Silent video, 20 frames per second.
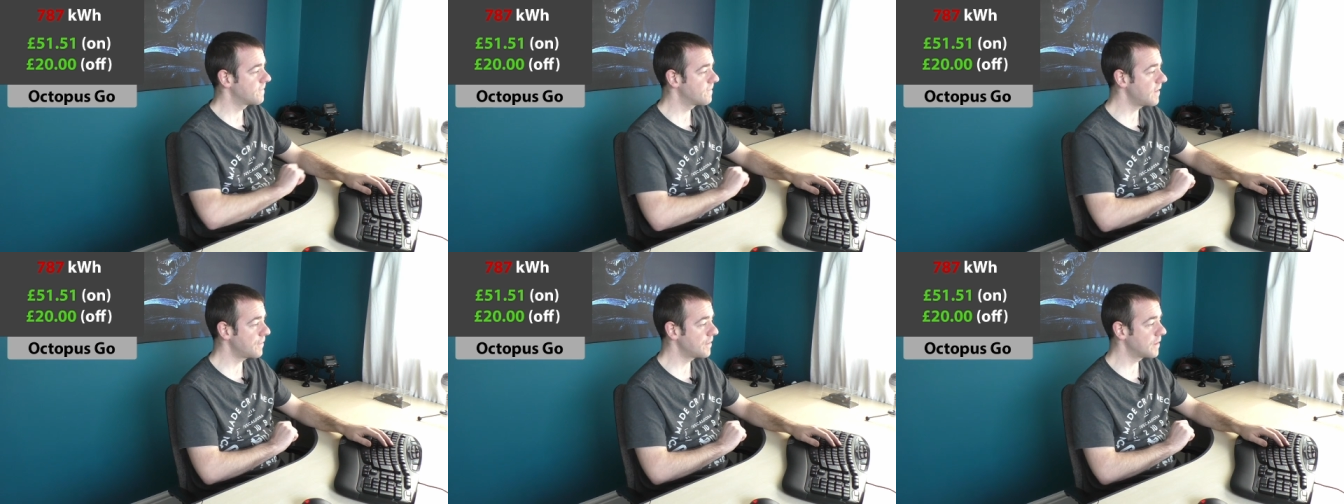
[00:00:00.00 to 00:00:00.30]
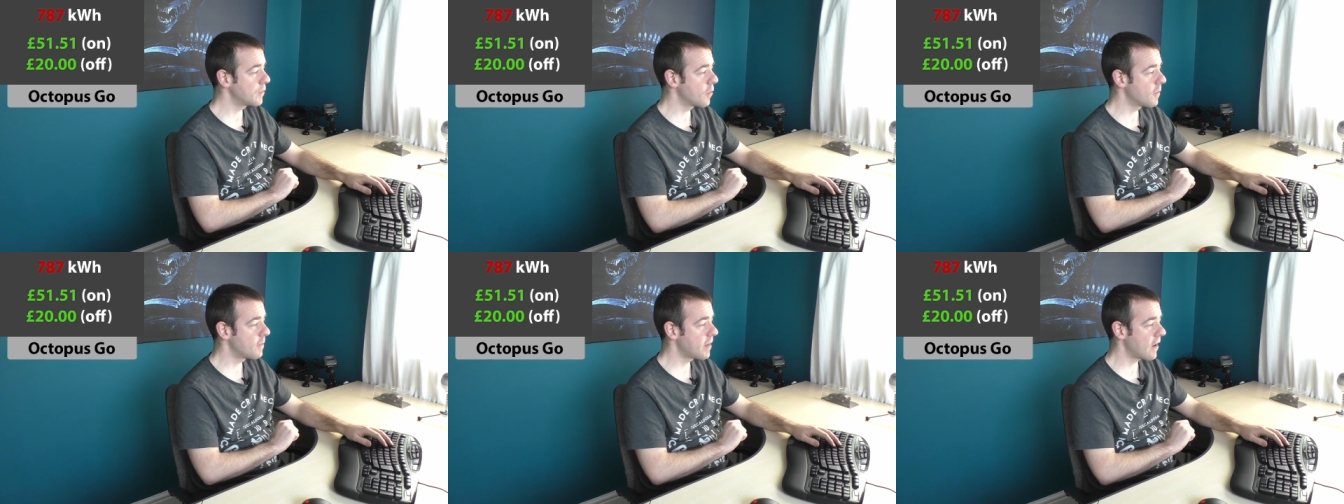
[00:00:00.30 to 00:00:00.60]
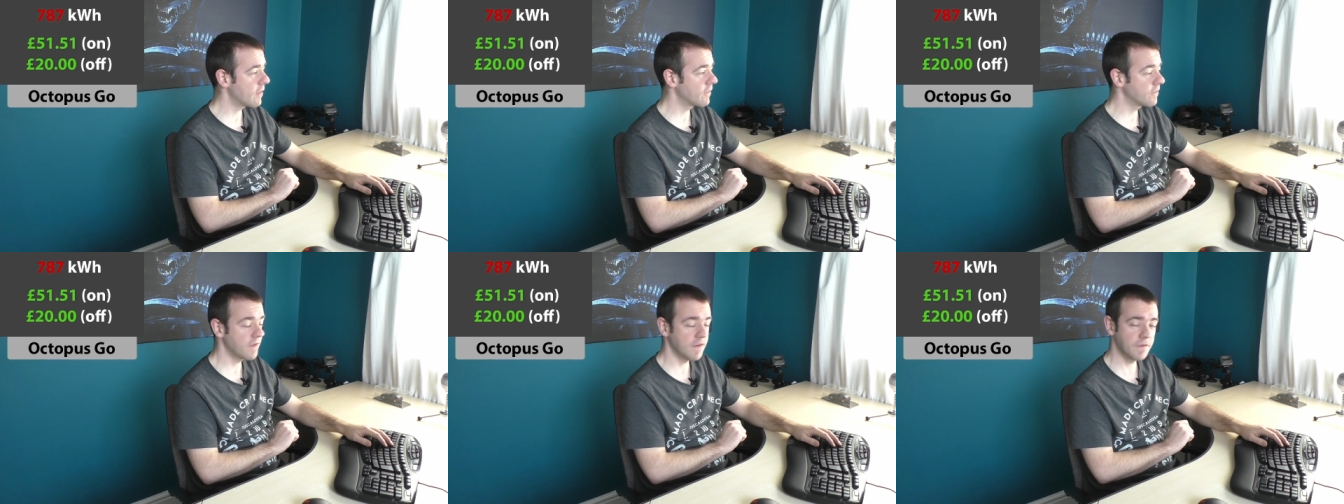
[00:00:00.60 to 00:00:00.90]

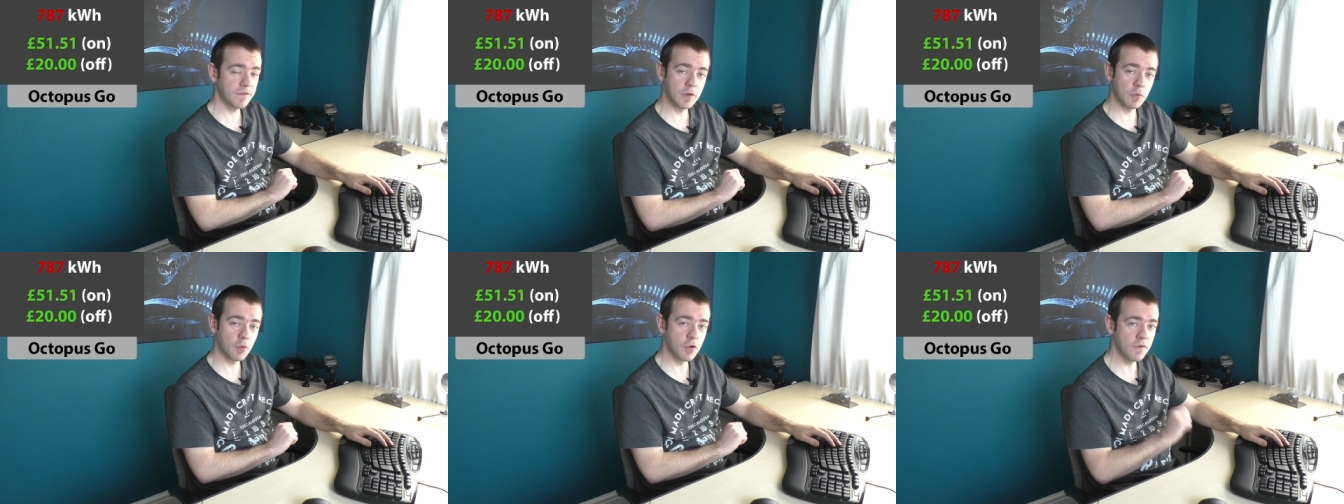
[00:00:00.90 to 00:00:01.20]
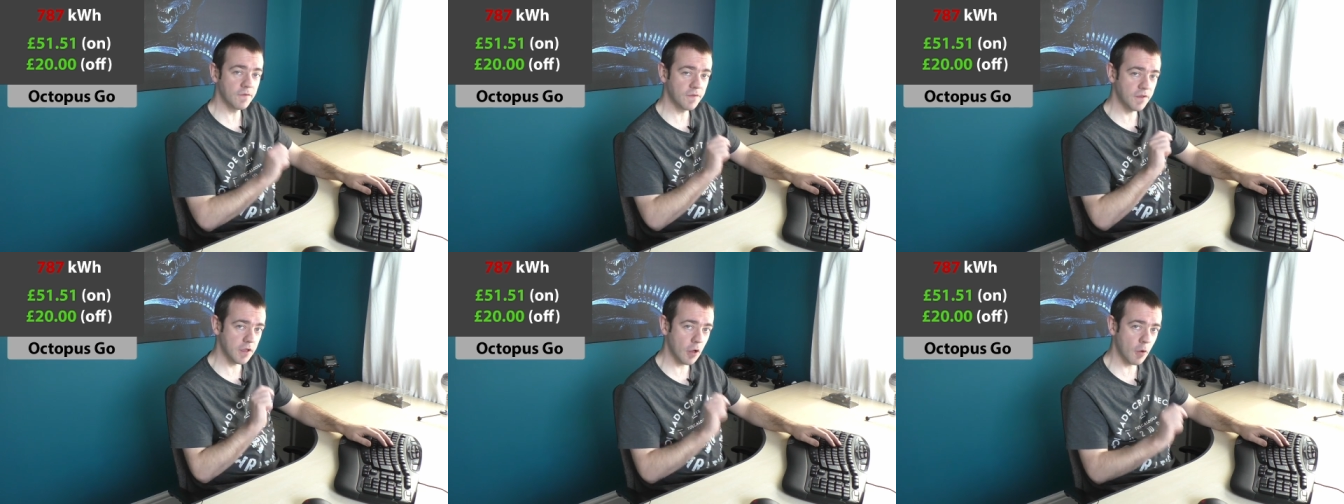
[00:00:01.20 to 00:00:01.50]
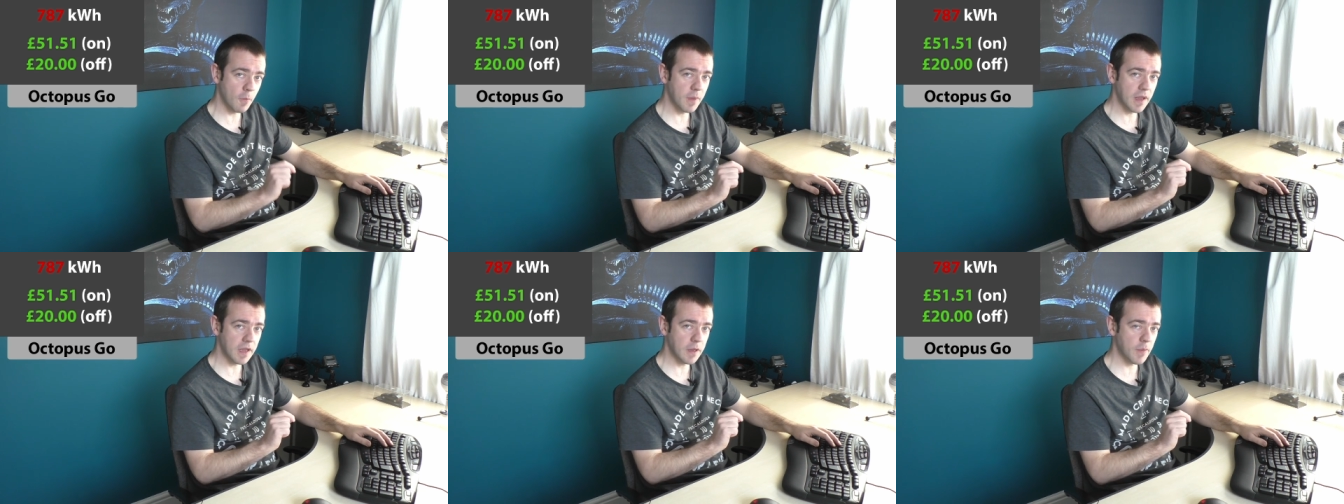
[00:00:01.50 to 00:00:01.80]
£51.51 for the
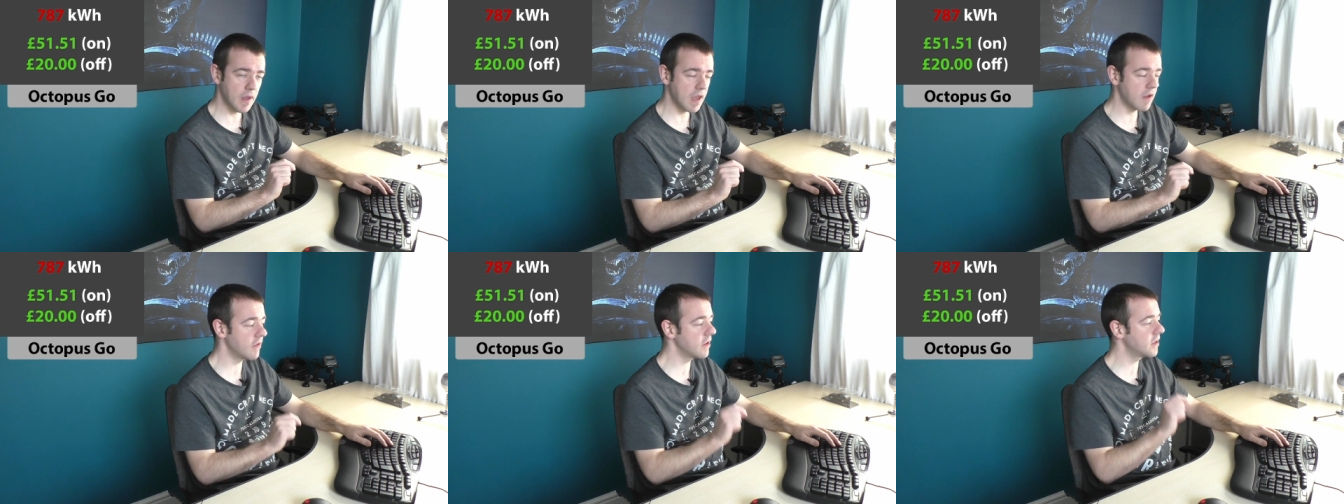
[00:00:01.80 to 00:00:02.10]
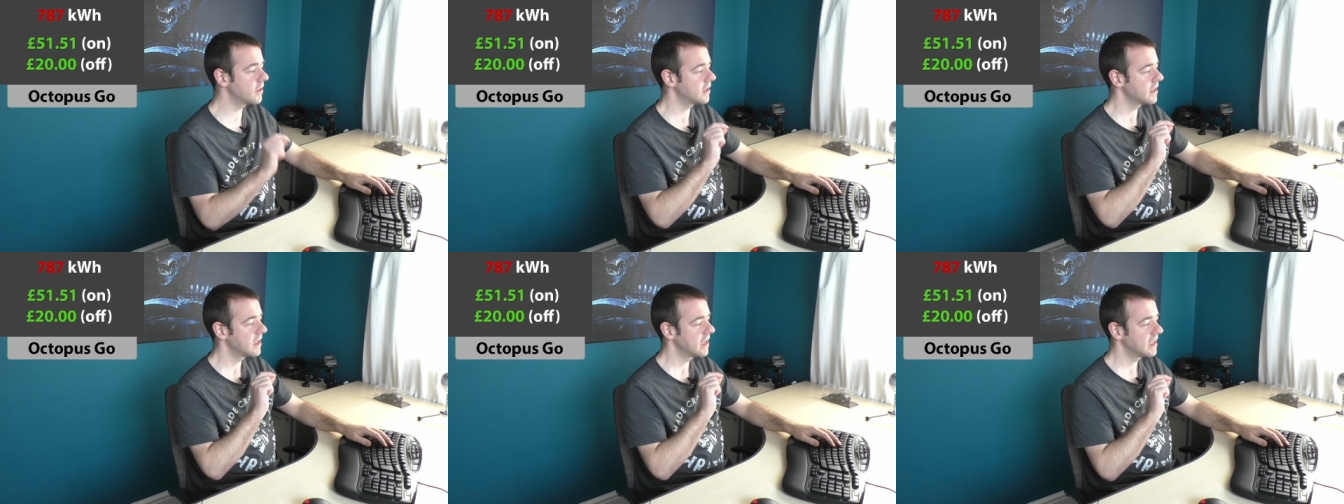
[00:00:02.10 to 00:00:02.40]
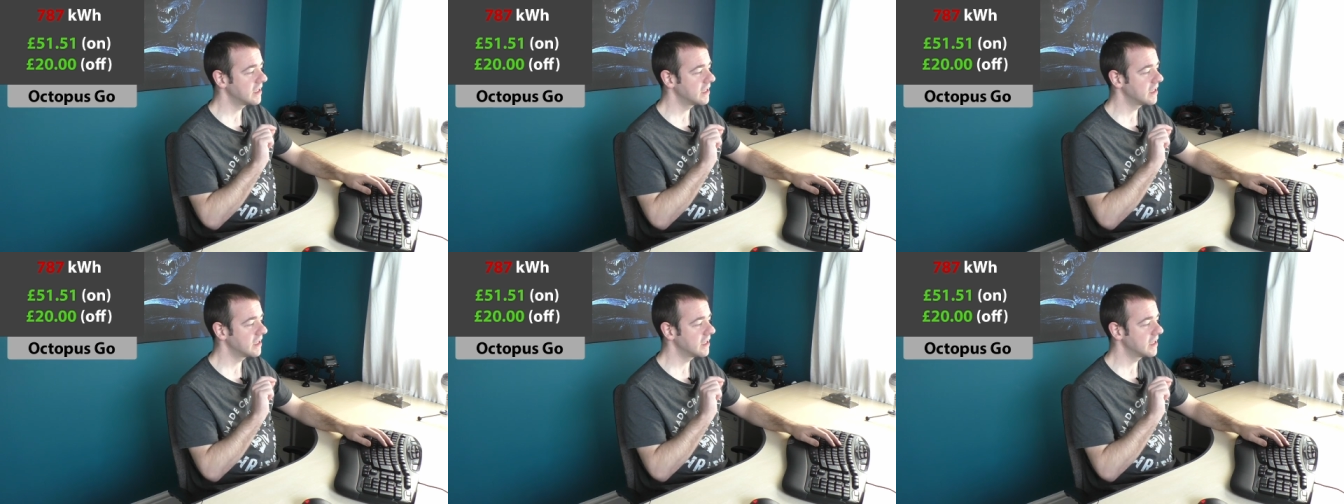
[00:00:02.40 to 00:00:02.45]
on-peak period,